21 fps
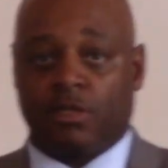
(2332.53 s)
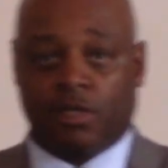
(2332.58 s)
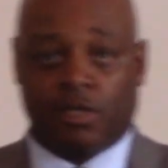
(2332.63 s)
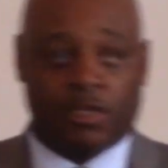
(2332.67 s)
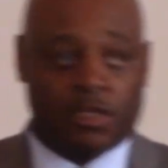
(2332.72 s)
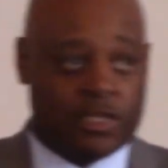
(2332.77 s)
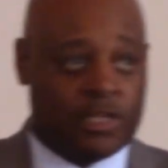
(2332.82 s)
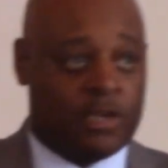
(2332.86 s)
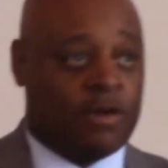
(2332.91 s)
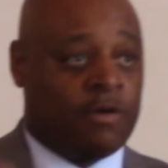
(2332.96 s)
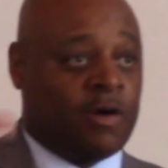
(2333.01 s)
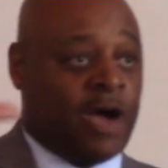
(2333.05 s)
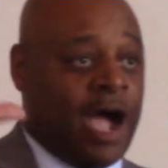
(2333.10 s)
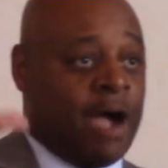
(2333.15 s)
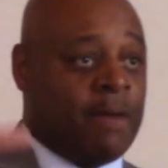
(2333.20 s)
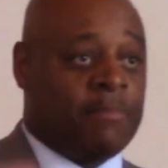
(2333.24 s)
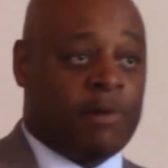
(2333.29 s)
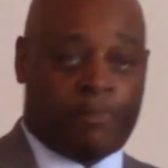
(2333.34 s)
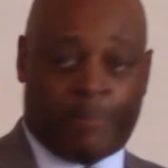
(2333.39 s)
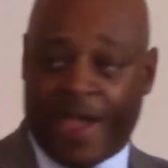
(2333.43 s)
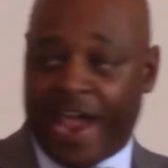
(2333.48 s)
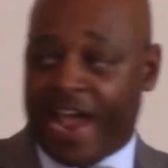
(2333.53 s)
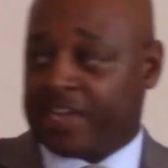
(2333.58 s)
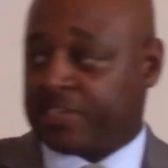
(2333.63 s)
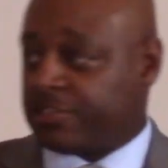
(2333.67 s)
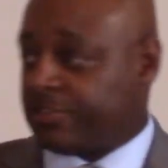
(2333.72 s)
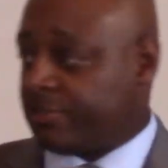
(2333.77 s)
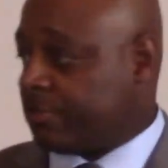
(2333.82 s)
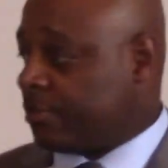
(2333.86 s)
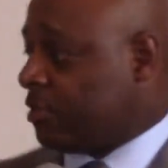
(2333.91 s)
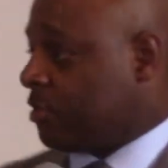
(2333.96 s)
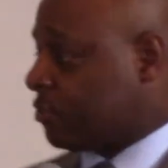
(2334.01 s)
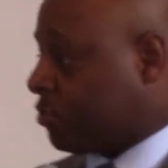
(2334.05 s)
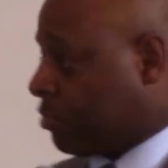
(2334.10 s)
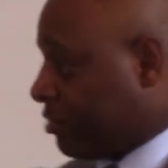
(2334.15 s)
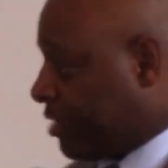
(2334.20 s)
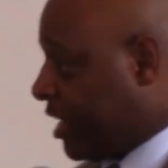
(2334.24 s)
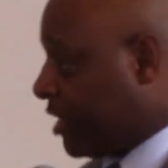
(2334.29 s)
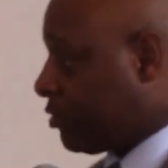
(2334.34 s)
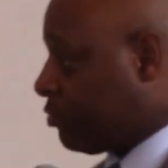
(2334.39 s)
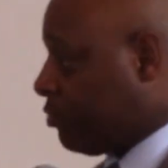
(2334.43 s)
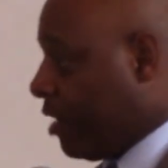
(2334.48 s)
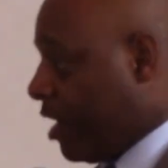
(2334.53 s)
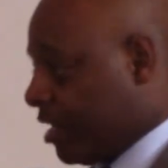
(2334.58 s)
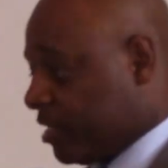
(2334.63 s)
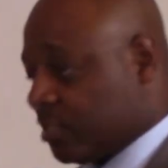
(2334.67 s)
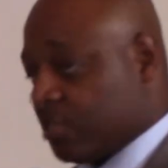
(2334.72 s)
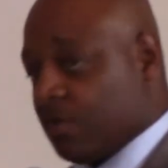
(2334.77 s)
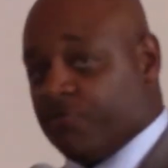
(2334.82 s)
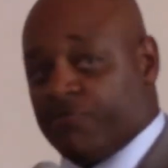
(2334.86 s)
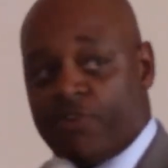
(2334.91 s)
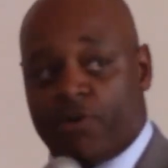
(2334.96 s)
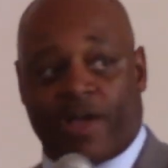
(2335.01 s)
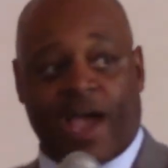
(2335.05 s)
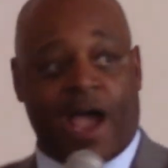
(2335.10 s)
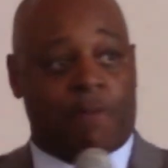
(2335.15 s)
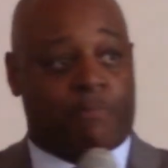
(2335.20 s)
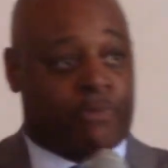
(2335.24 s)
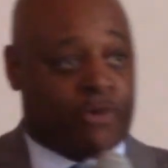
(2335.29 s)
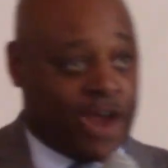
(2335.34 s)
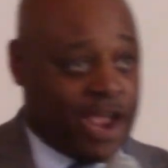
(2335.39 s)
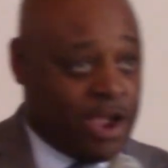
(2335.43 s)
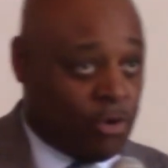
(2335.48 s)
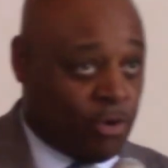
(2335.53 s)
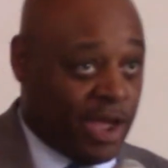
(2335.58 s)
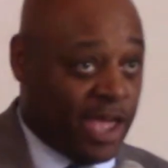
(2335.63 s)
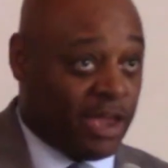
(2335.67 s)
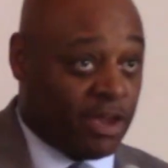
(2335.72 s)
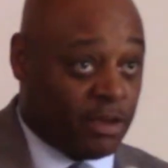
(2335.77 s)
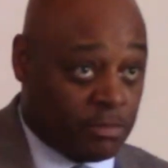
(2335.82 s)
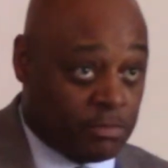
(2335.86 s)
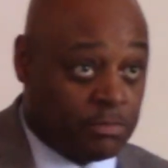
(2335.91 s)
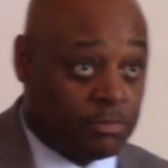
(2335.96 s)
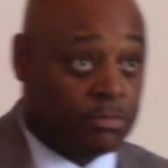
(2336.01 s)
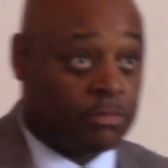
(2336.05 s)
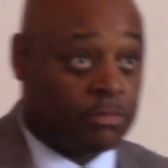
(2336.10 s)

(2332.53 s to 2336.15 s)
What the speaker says: You know, I'm a pastor, so guess what? Some folk I pray away.